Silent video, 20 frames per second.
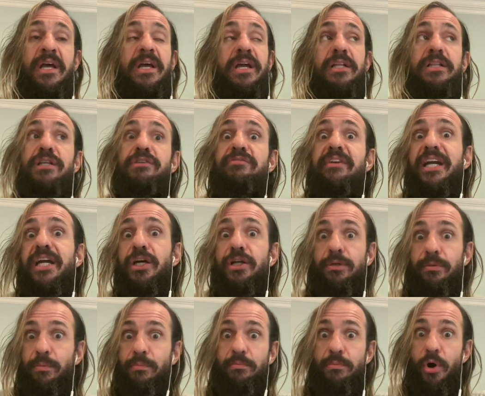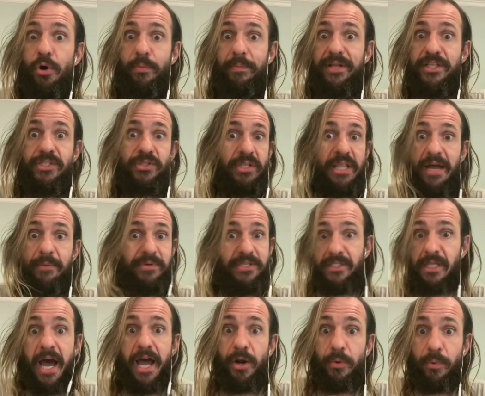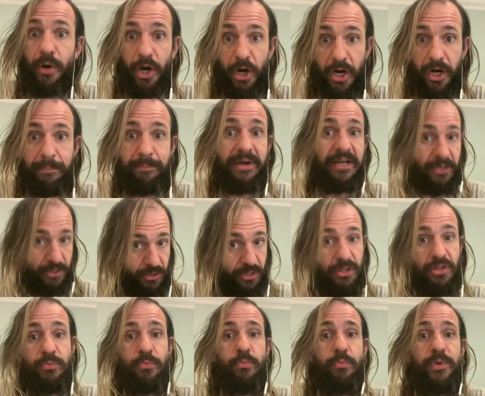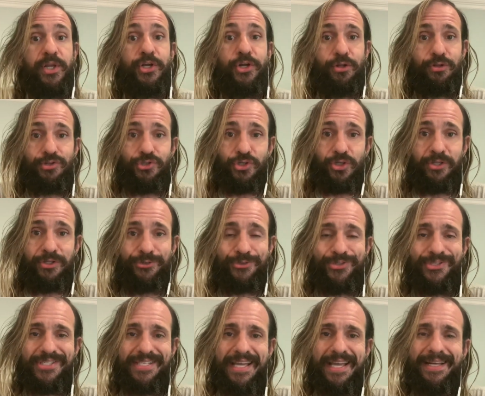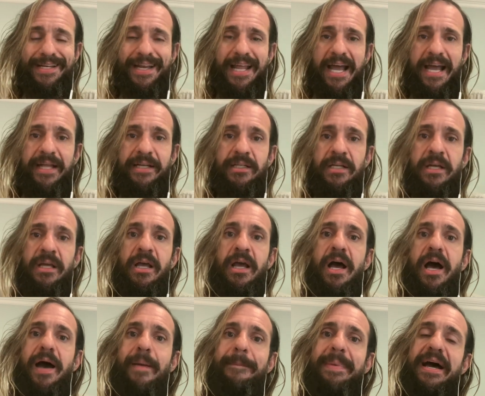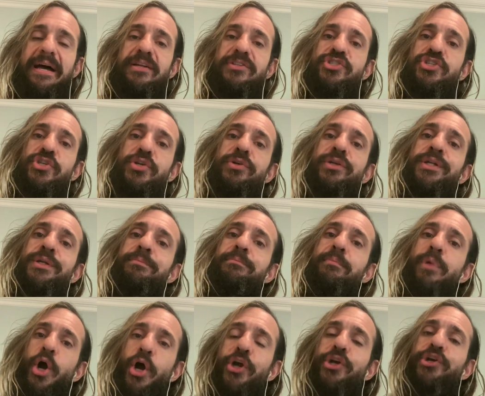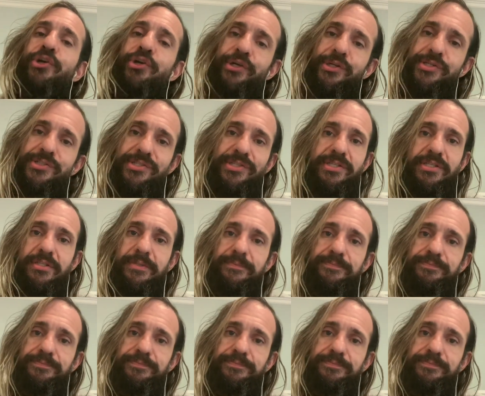clerical moments, that was not a word, but we know that you'll understand that, about certain markers.